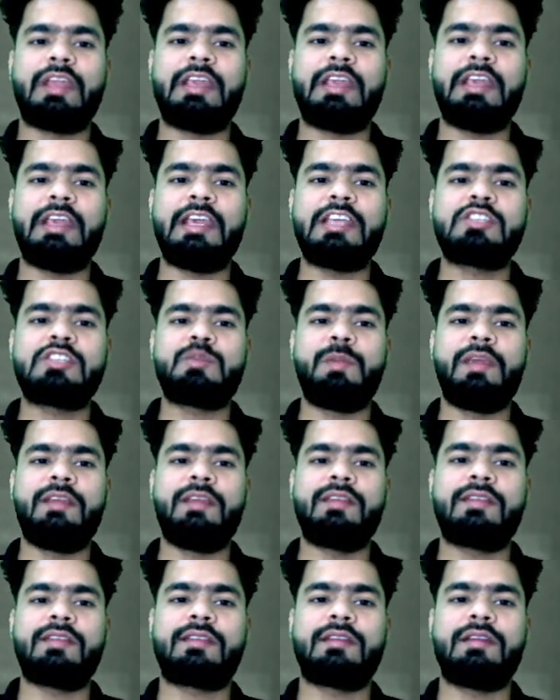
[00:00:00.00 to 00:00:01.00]
Each
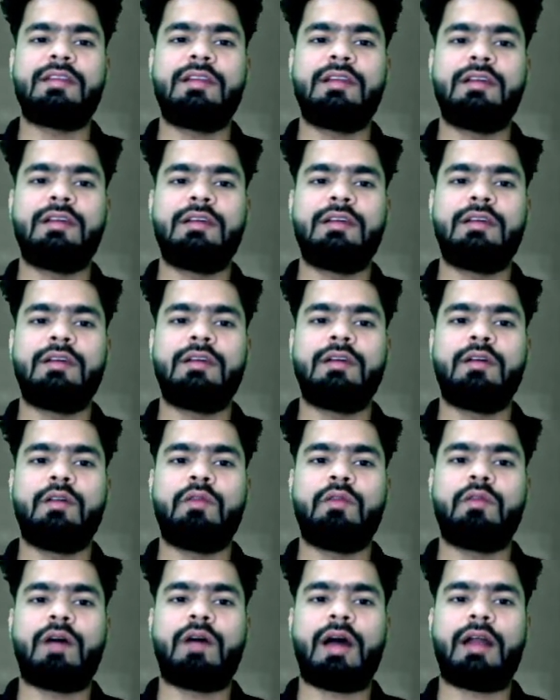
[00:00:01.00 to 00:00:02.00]
means
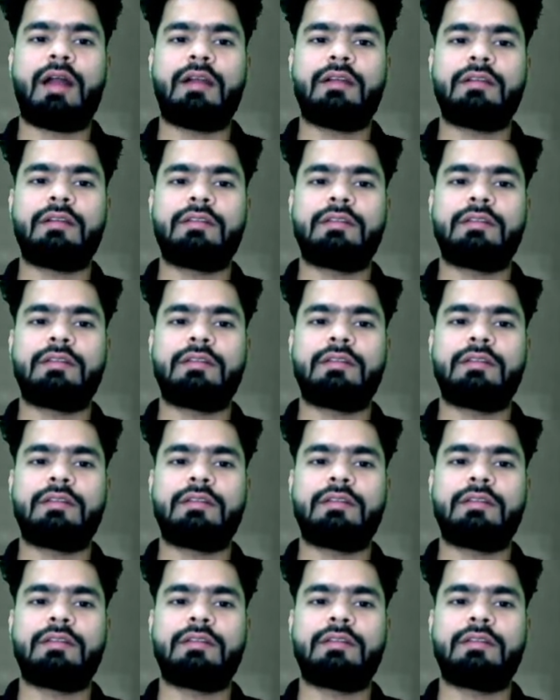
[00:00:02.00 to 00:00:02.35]
one.